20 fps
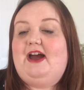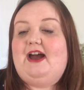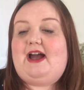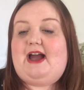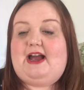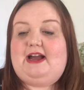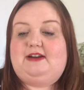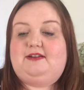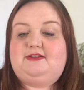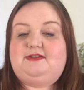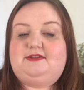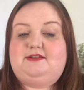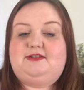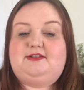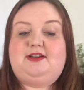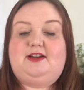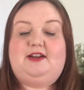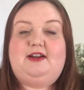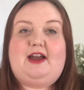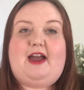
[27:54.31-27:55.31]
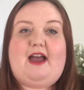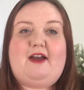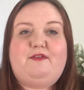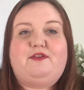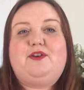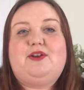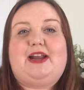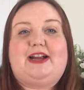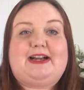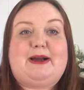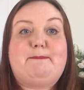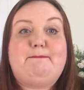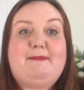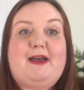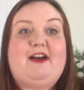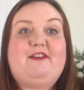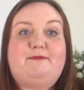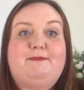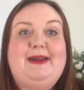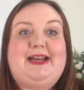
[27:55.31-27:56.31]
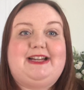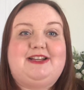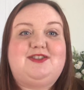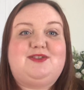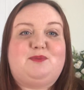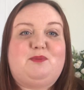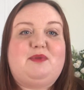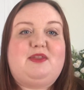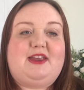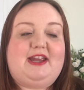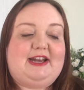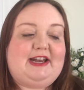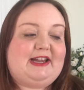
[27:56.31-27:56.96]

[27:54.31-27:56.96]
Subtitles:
and I feel like I've made something.